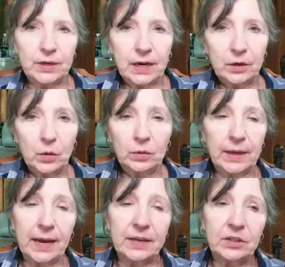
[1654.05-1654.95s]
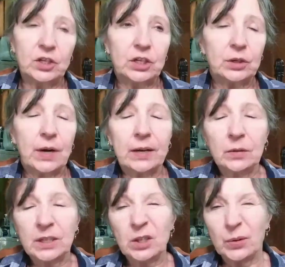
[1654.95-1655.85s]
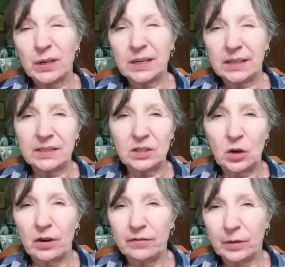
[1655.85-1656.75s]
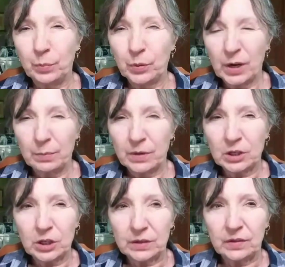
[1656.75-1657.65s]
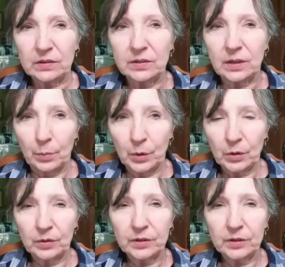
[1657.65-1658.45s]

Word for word: and I know last year I only drink iced coffee pretty much in the summer,